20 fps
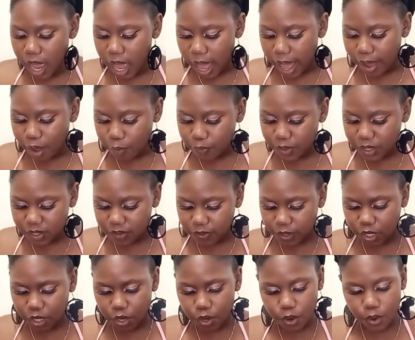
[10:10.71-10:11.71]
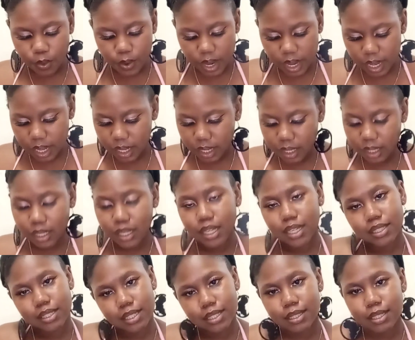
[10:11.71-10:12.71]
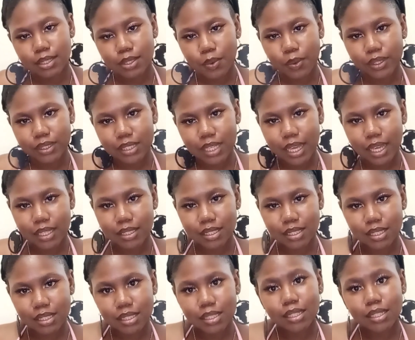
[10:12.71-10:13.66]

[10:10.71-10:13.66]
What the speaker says: I hope this video did the doing things.